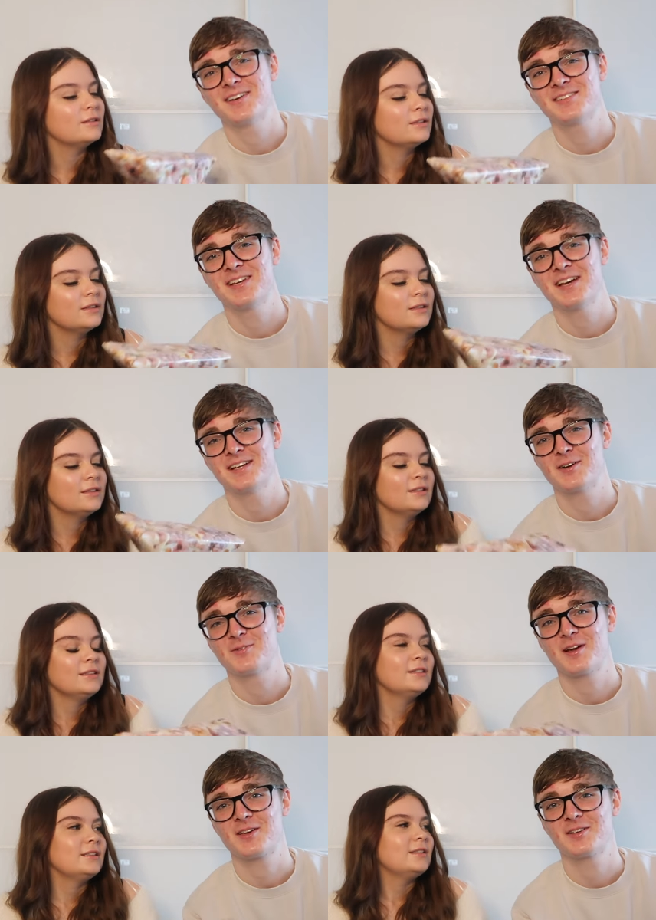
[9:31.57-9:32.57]
Speaker 1: said I
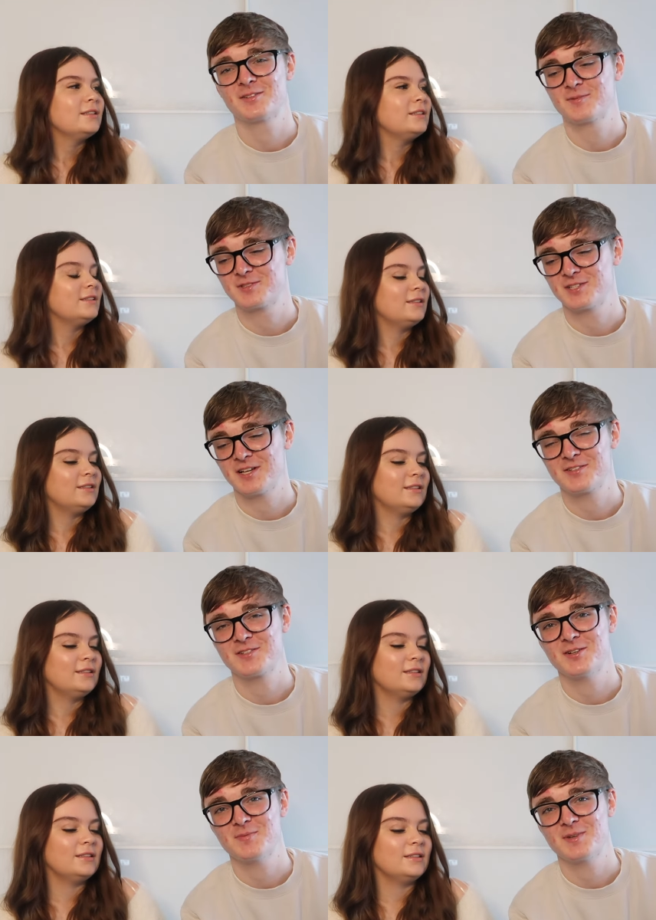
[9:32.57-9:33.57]
reckon she hasn't
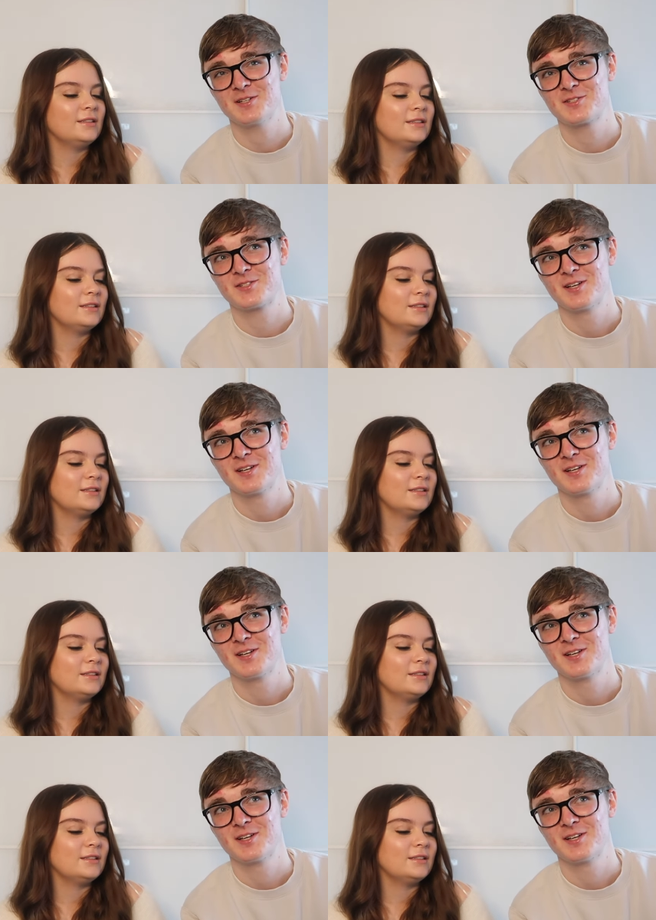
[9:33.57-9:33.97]
got me